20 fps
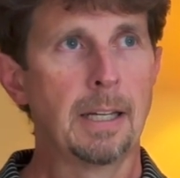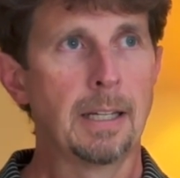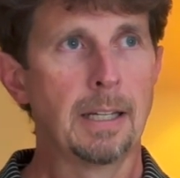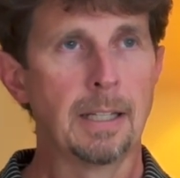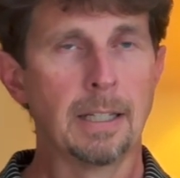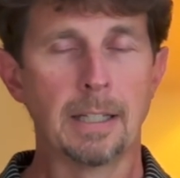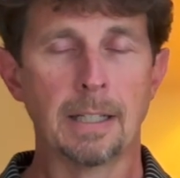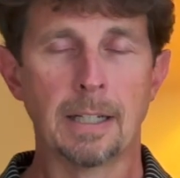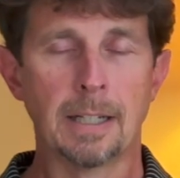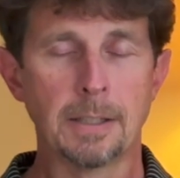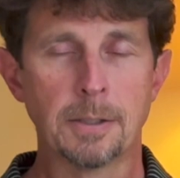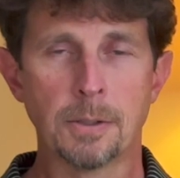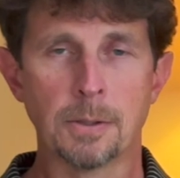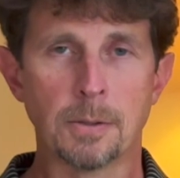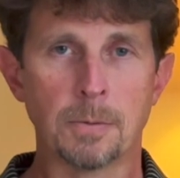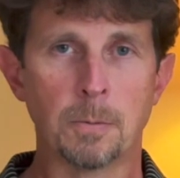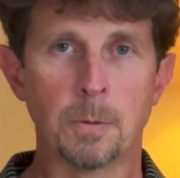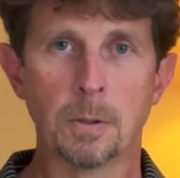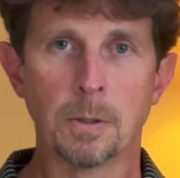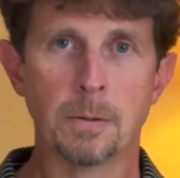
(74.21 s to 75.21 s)
and I
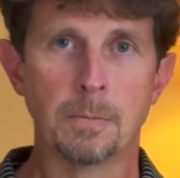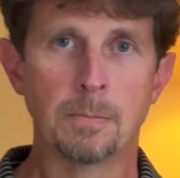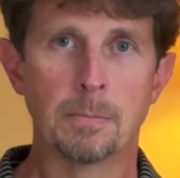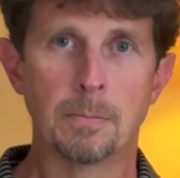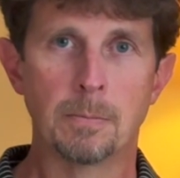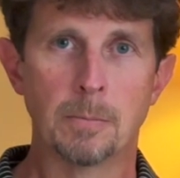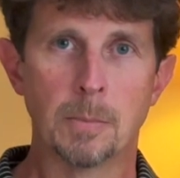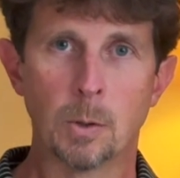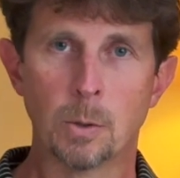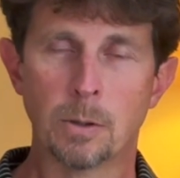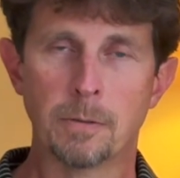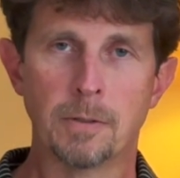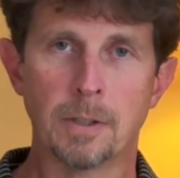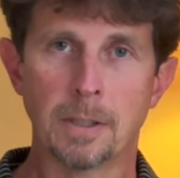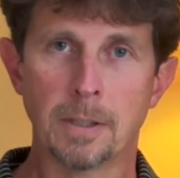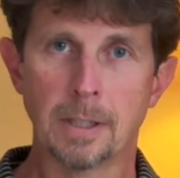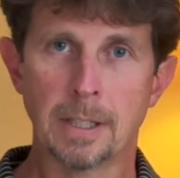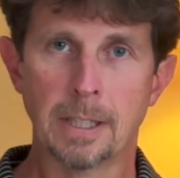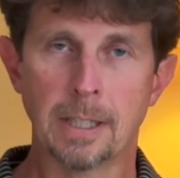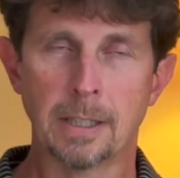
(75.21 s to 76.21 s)
just wanted more of
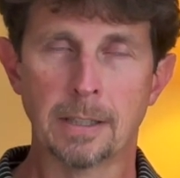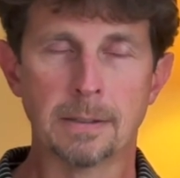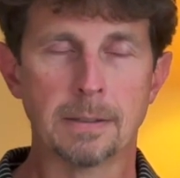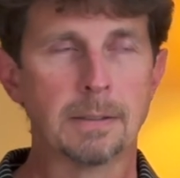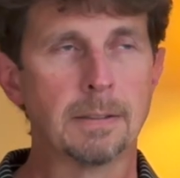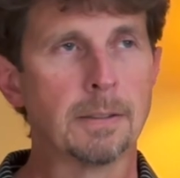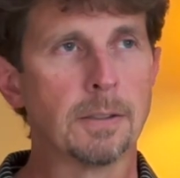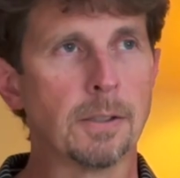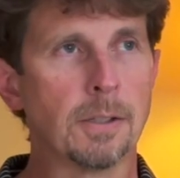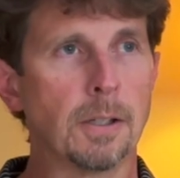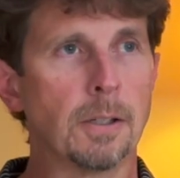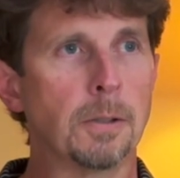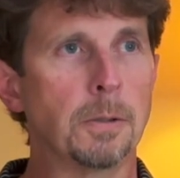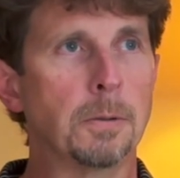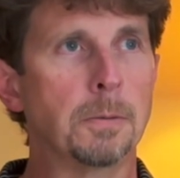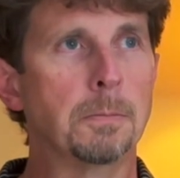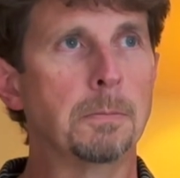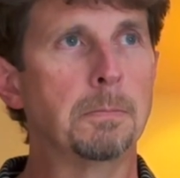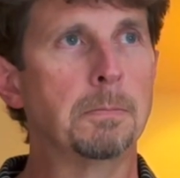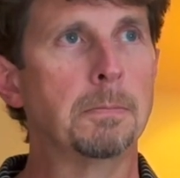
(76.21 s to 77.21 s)
all that.
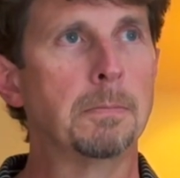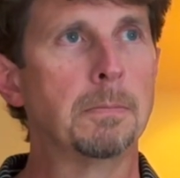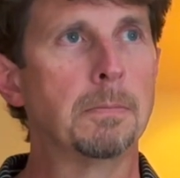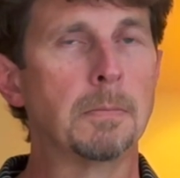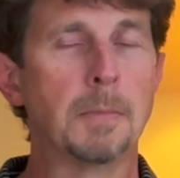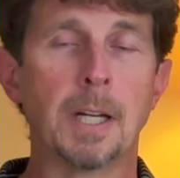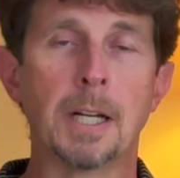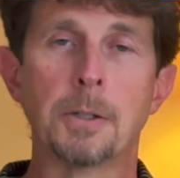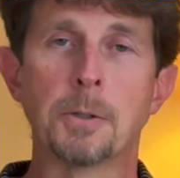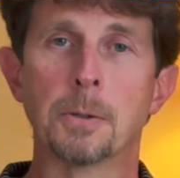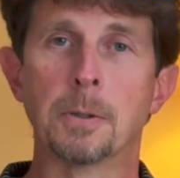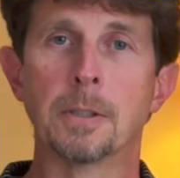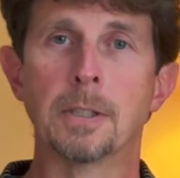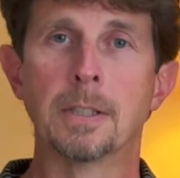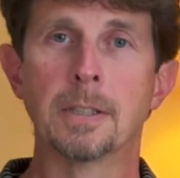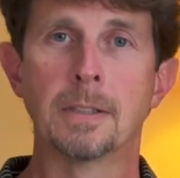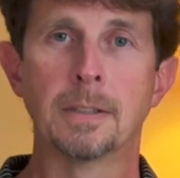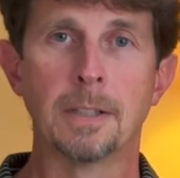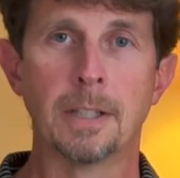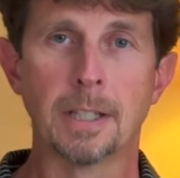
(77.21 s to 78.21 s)
So
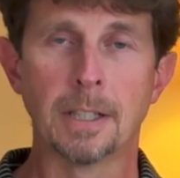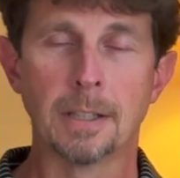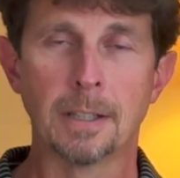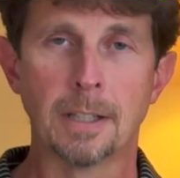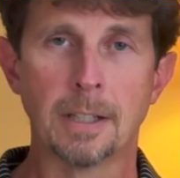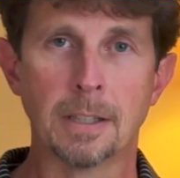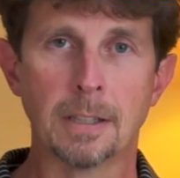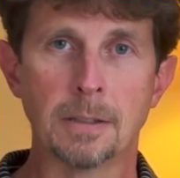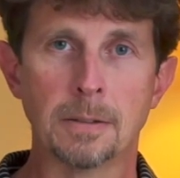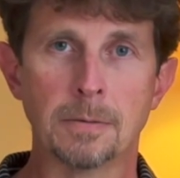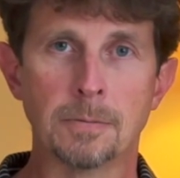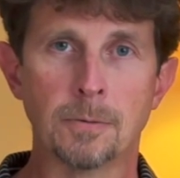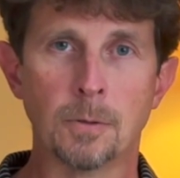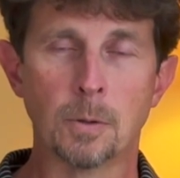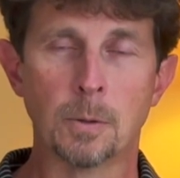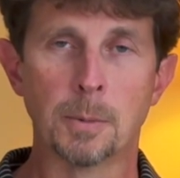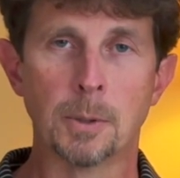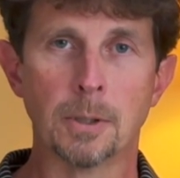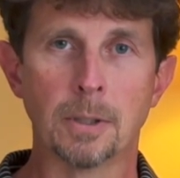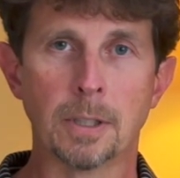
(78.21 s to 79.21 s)
naturally, like a lot of
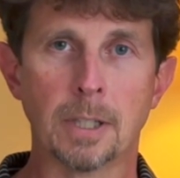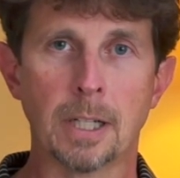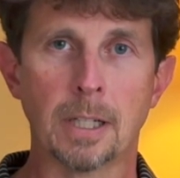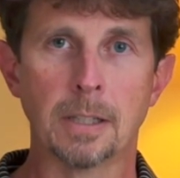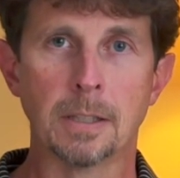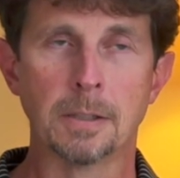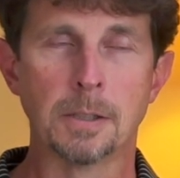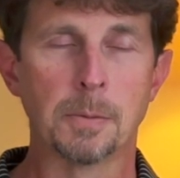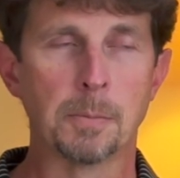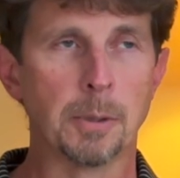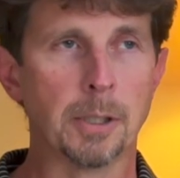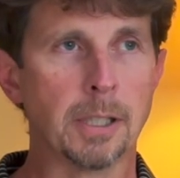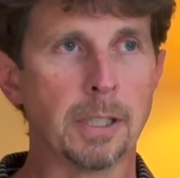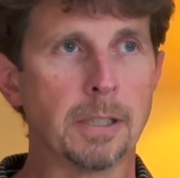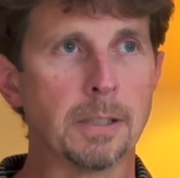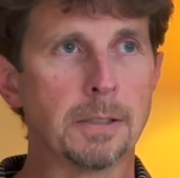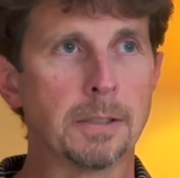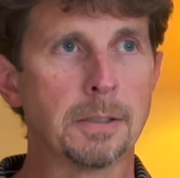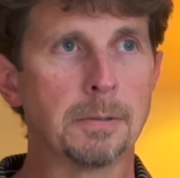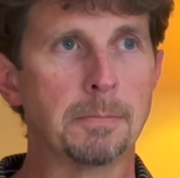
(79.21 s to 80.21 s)
former college
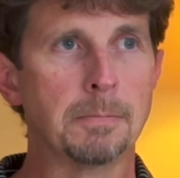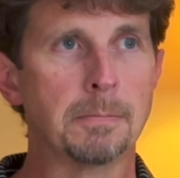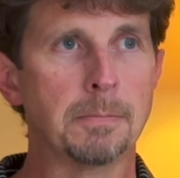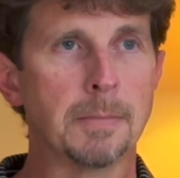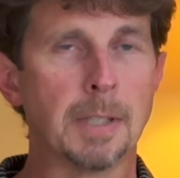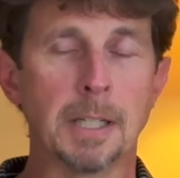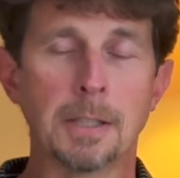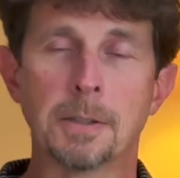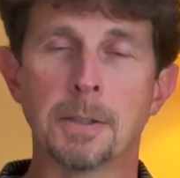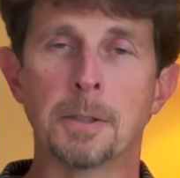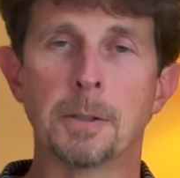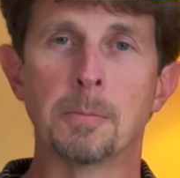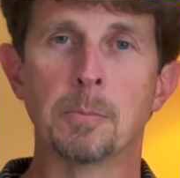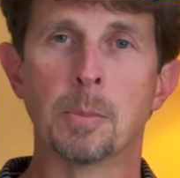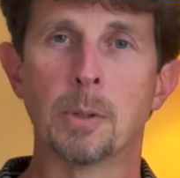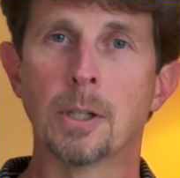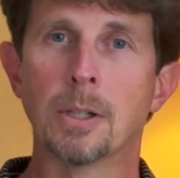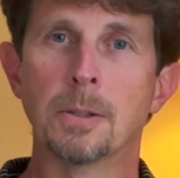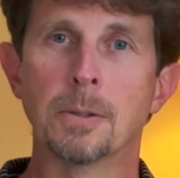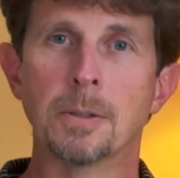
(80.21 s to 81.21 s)
players, I turned
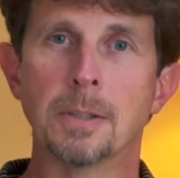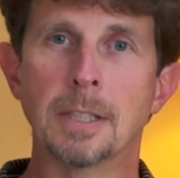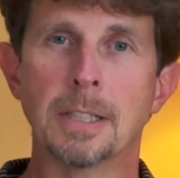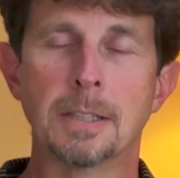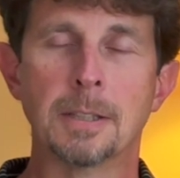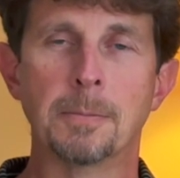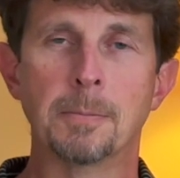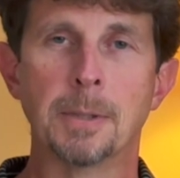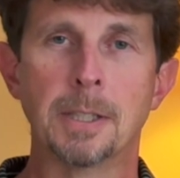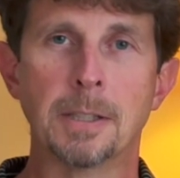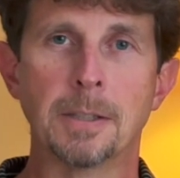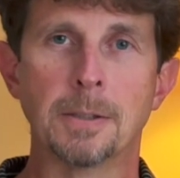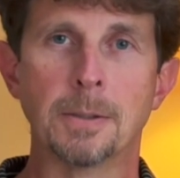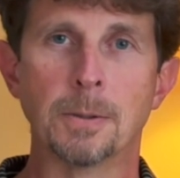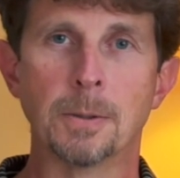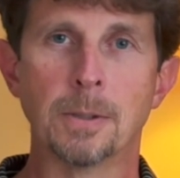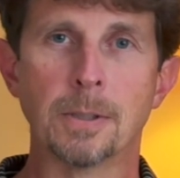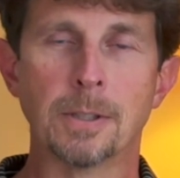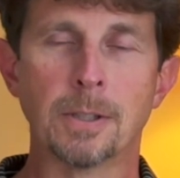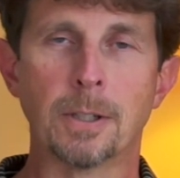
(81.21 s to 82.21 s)
pro and hit the mini
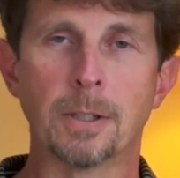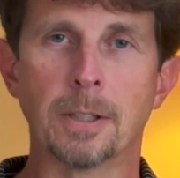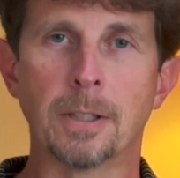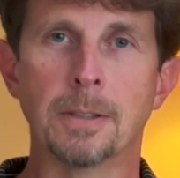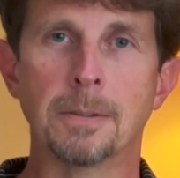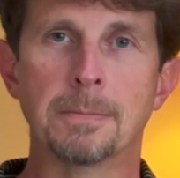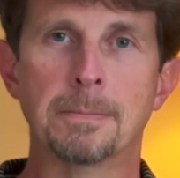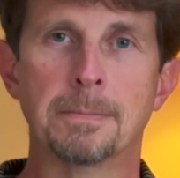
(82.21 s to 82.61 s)
tour circuit.